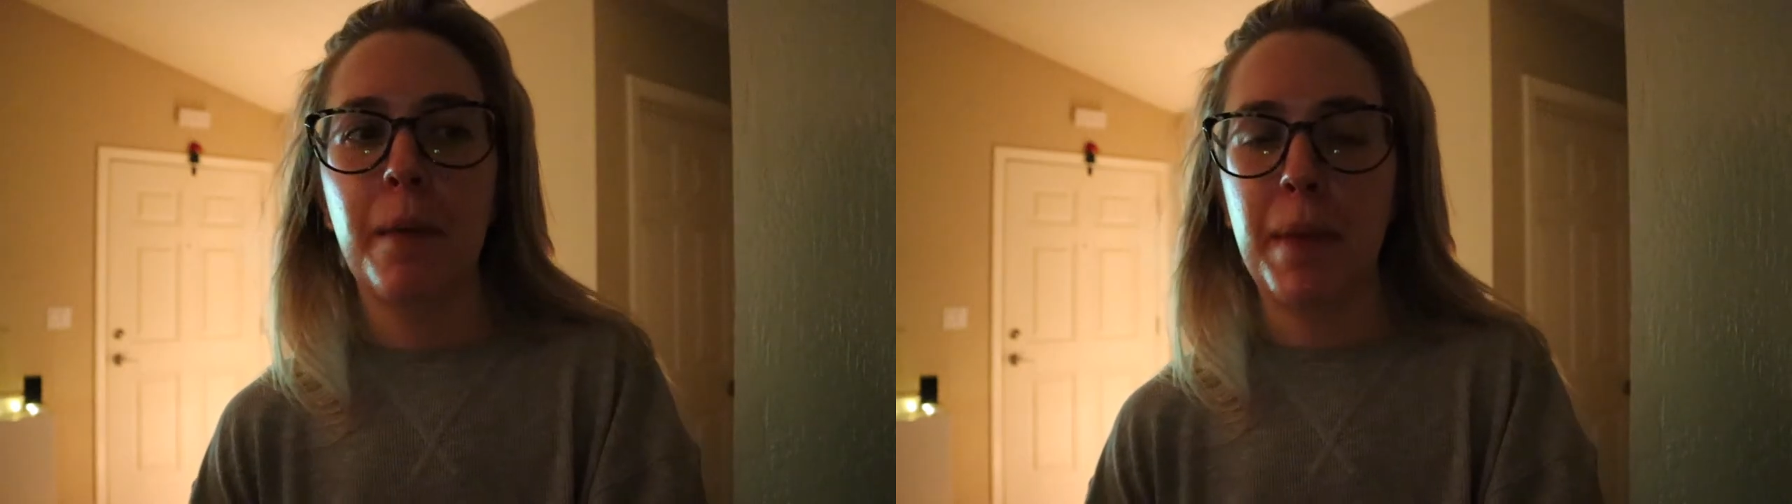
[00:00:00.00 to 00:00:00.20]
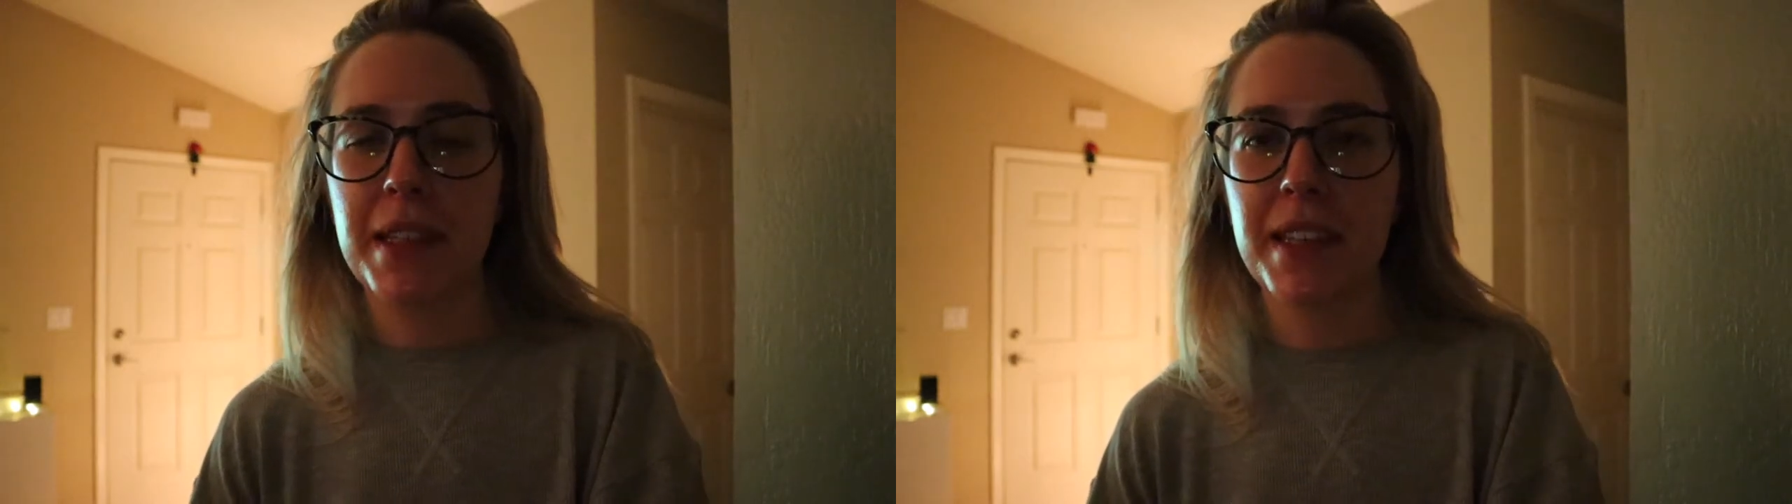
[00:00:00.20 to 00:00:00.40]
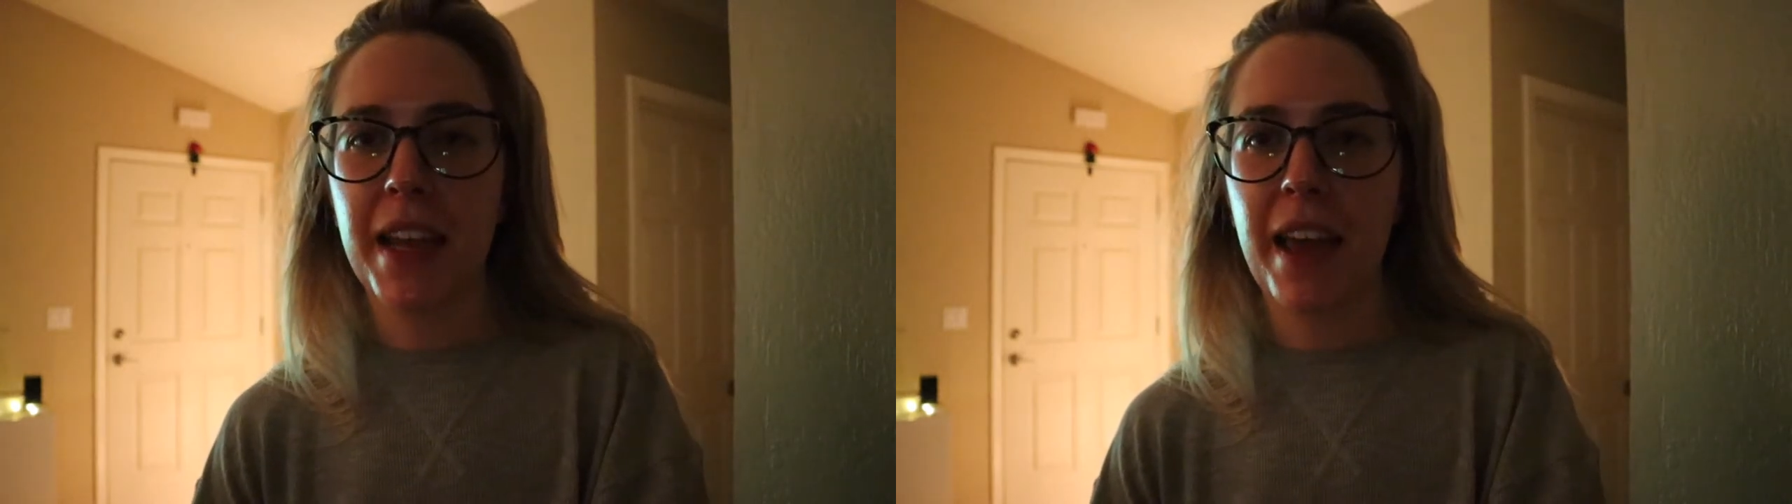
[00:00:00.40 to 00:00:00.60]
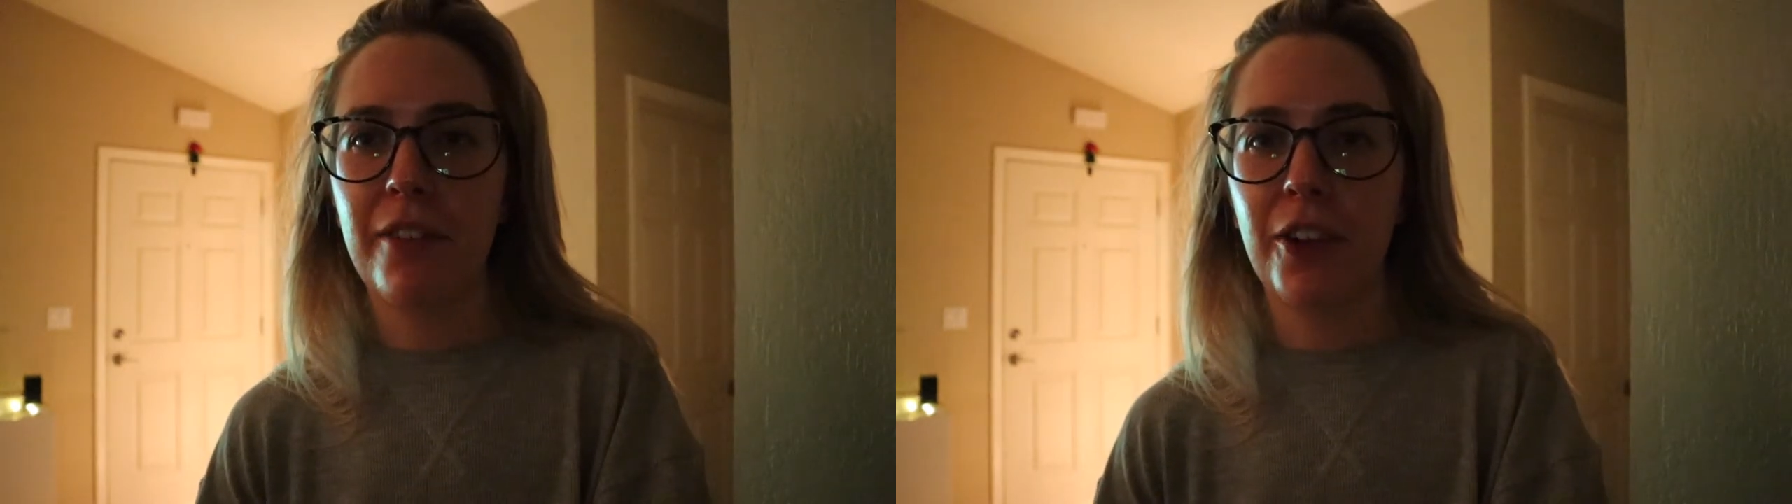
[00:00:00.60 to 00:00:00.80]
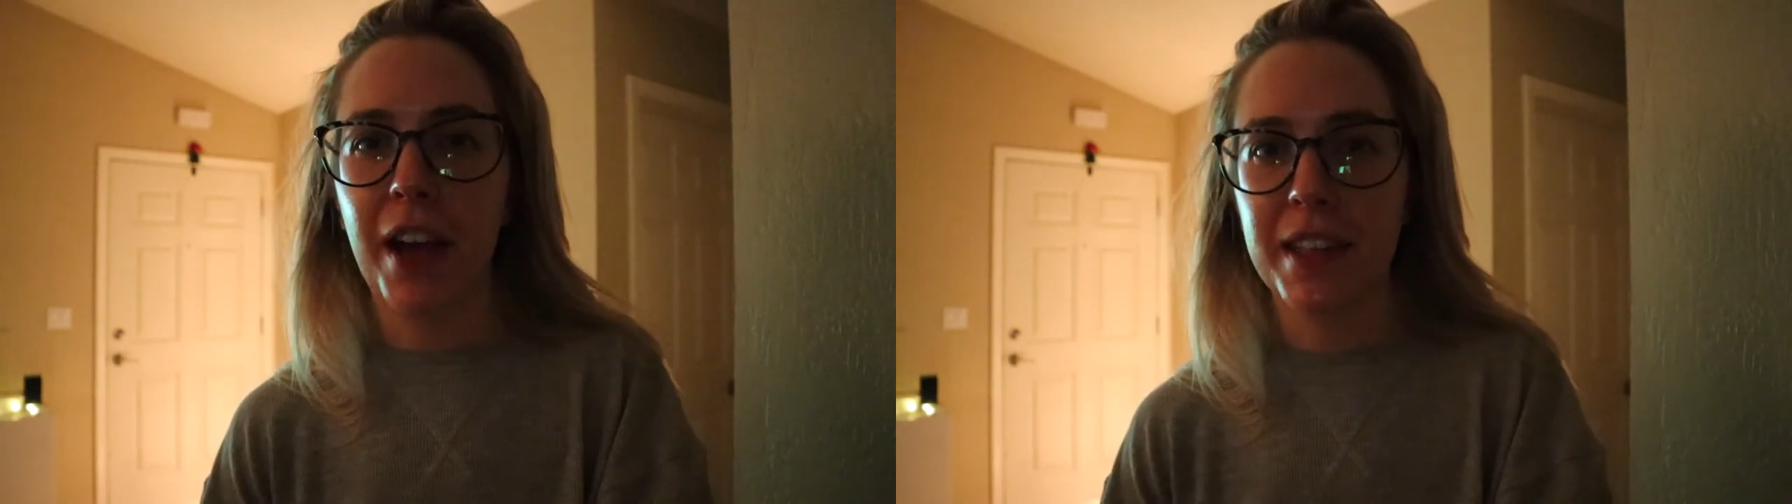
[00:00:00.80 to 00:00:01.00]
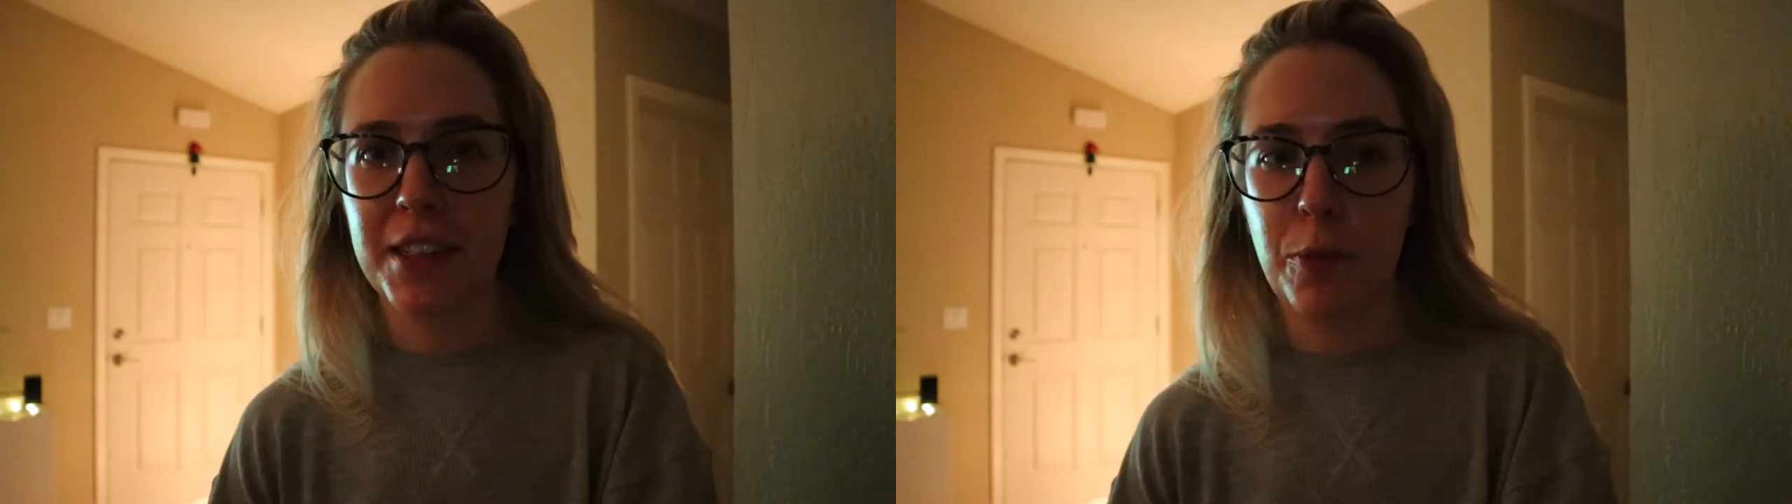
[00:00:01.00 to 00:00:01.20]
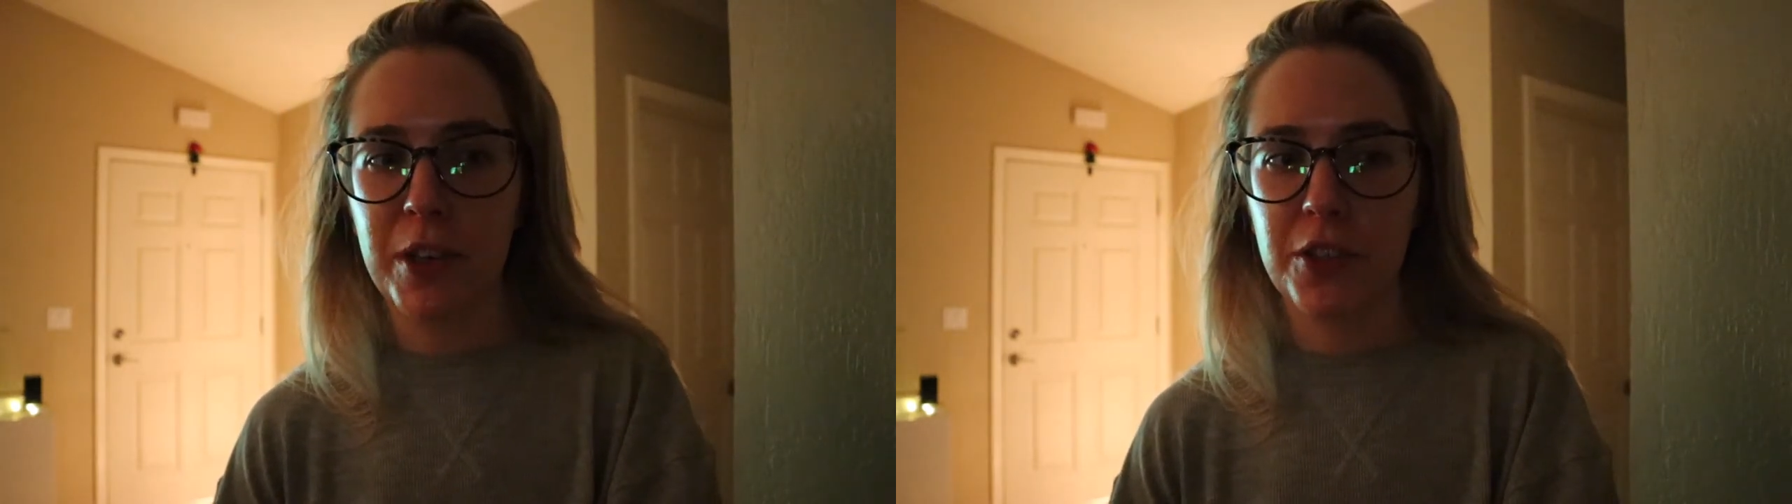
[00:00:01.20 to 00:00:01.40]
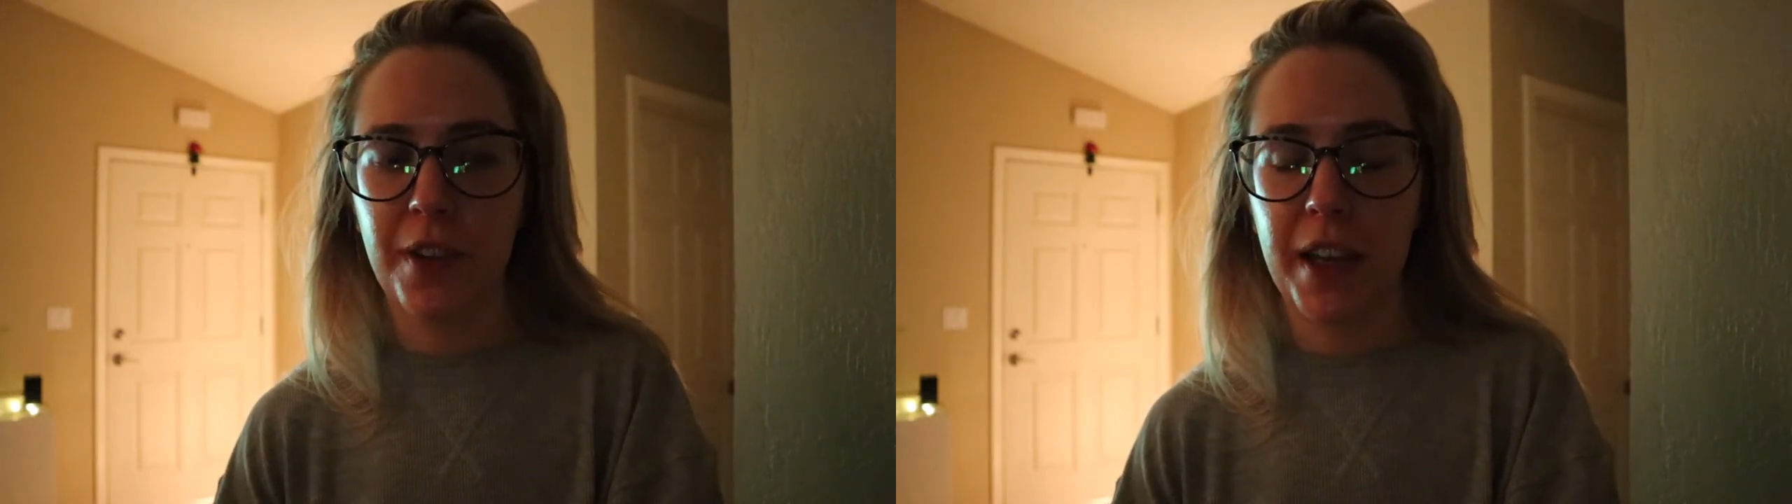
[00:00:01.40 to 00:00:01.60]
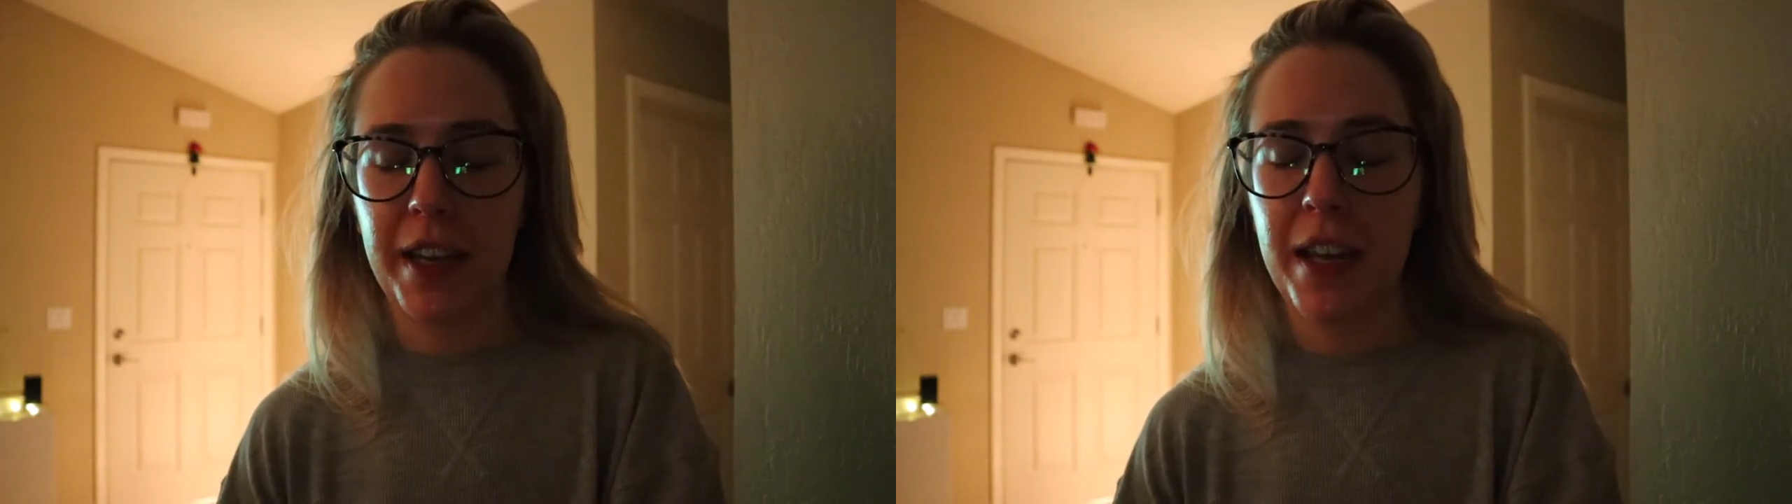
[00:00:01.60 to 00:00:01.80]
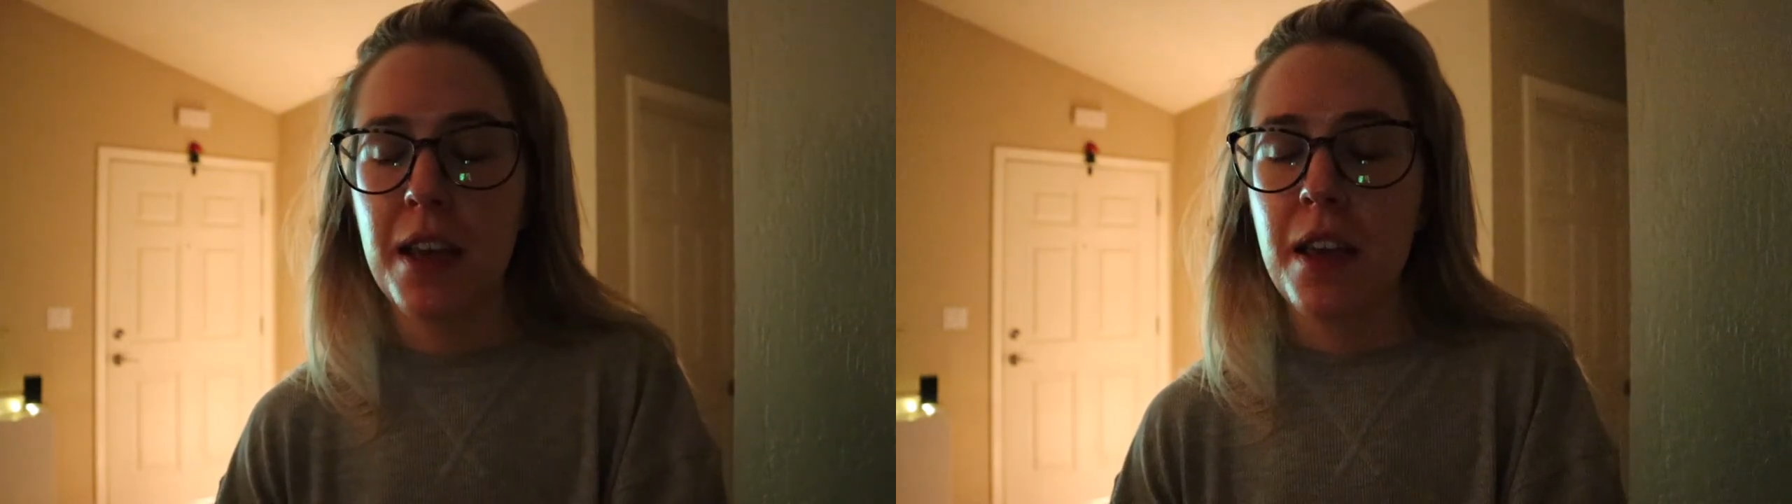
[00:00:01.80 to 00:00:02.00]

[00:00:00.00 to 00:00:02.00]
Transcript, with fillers: Best night ever, had so much fun.